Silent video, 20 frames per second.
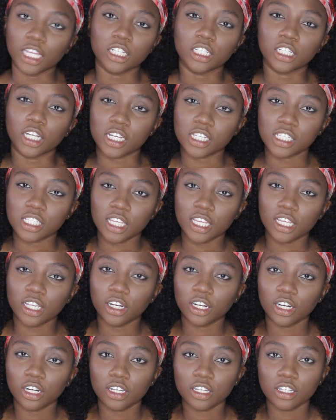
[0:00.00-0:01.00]
dark skin
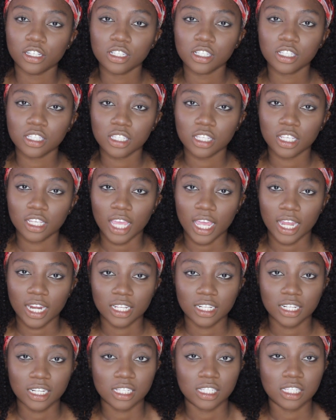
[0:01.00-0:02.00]
girls
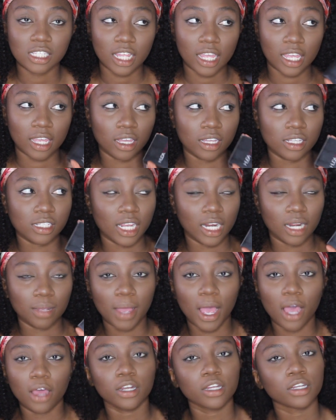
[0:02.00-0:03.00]
getting this like setting
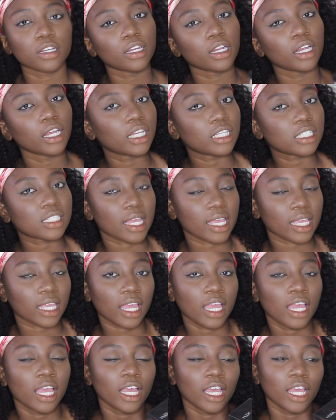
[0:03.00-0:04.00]
powder is like
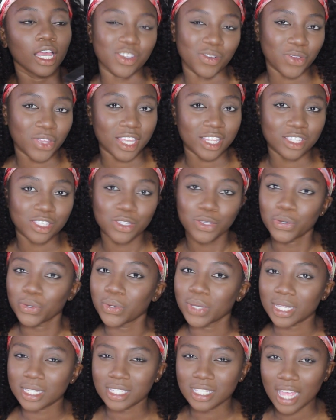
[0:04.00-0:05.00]
don't get
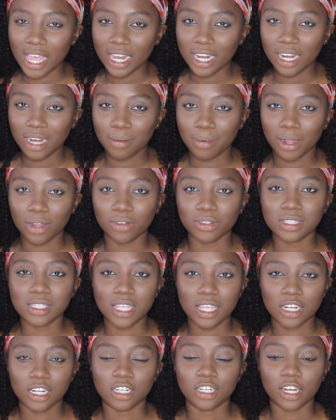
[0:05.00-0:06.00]
too excited about
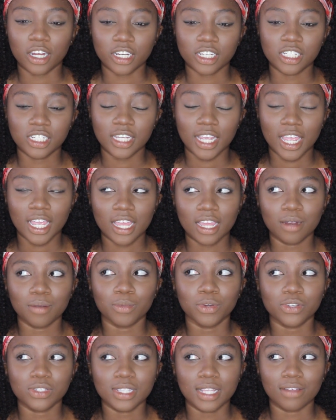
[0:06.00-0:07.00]
seeing a dark shade
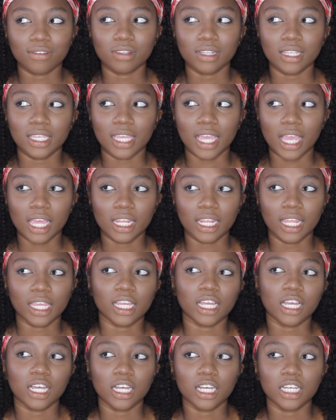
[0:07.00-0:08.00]
most definitely get like
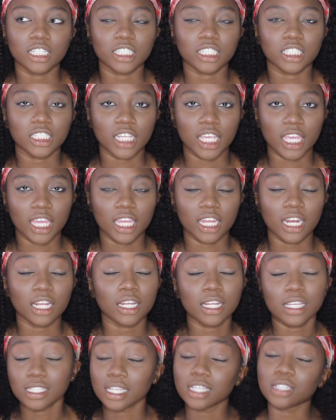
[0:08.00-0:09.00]
a shade
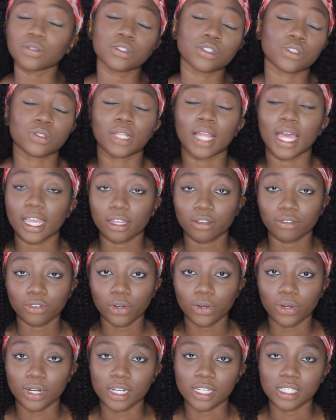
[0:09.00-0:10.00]
unless that's what you like of
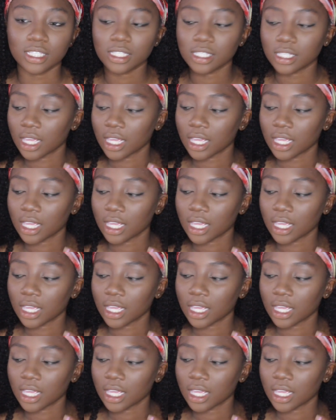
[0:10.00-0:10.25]
course